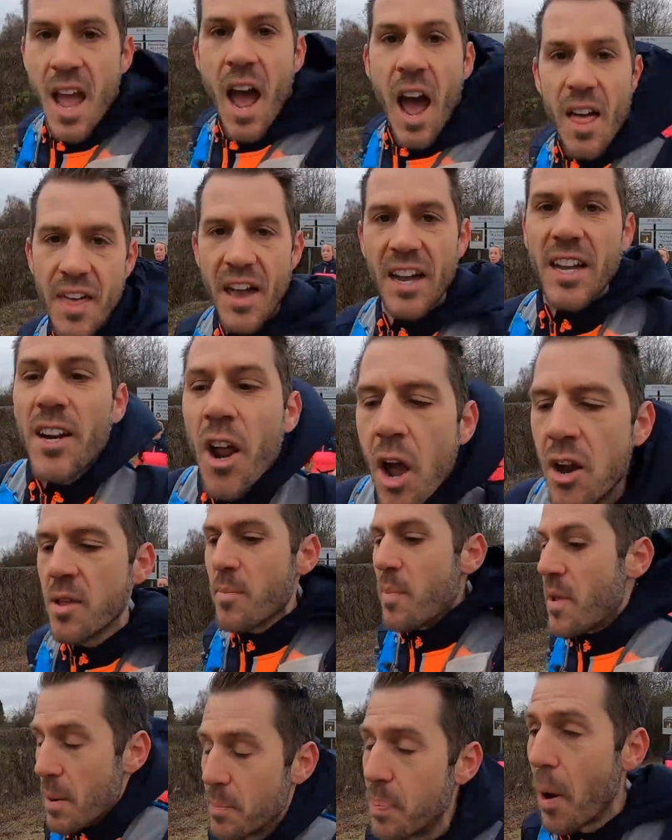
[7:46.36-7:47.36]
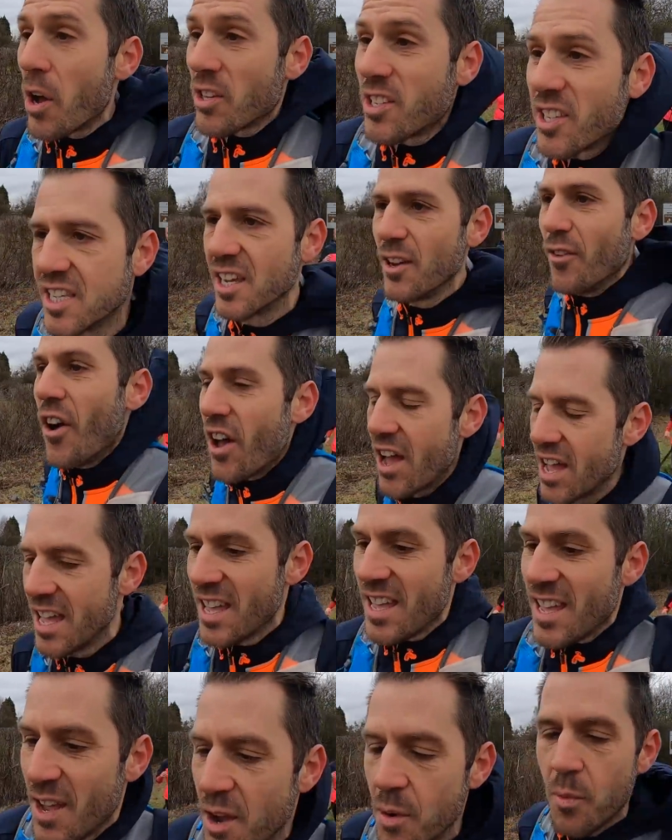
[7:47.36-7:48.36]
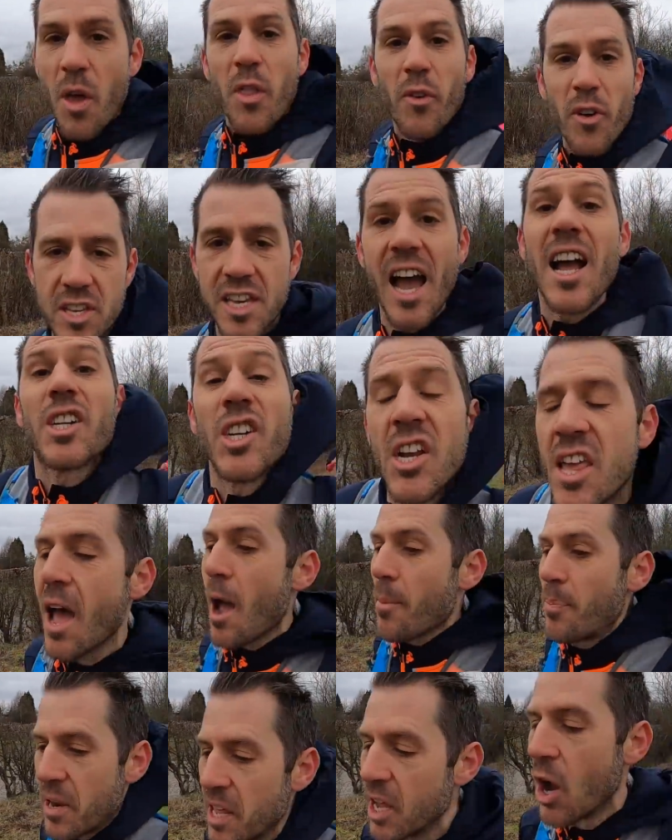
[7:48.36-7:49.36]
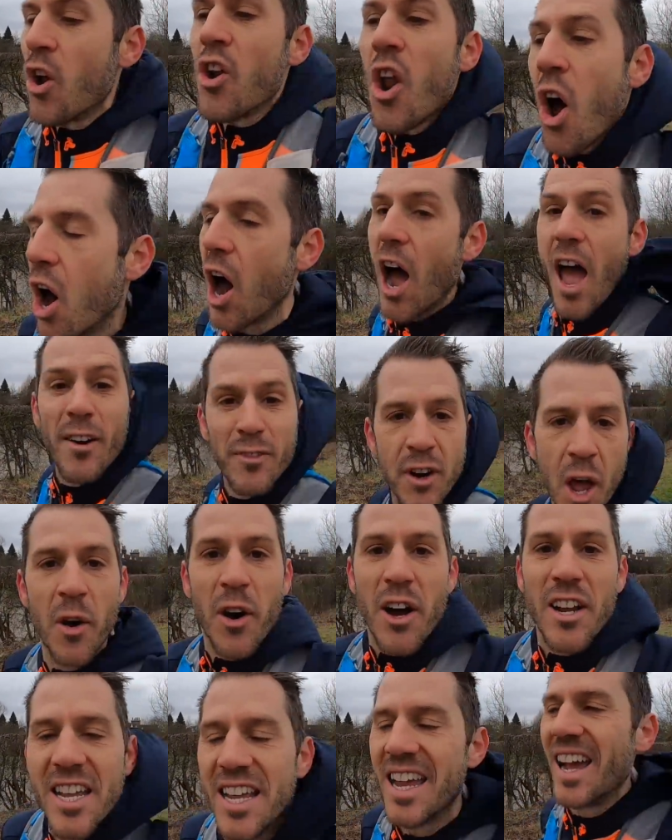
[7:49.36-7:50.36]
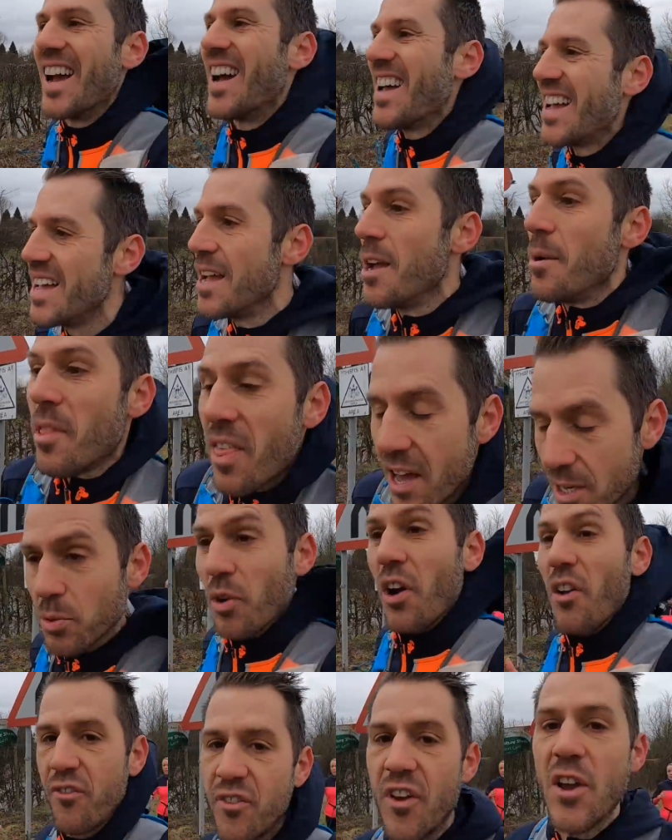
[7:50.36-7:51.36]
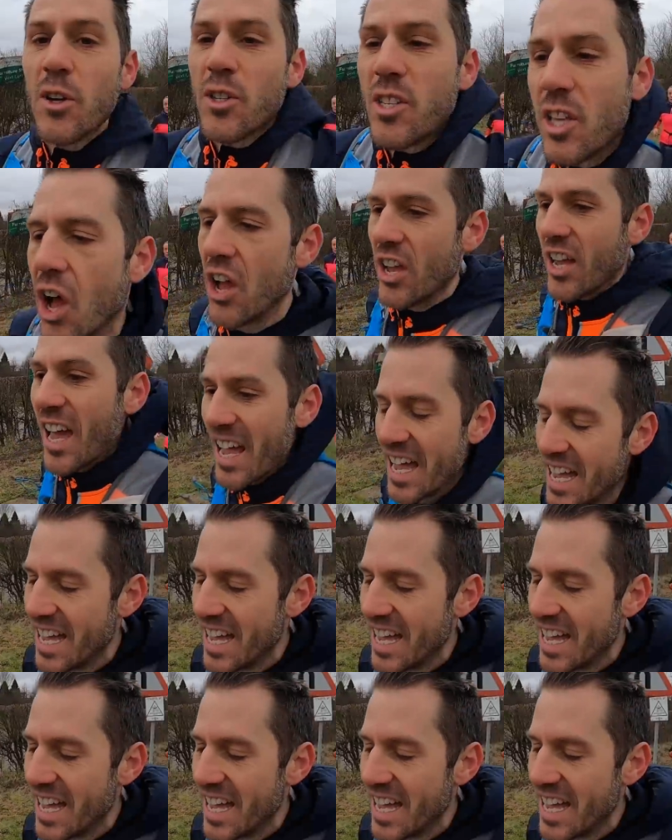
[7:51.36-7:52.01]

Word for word: and that can only be a positive. Whether it's actually happening or not, I have no idea, but that's what it feels like.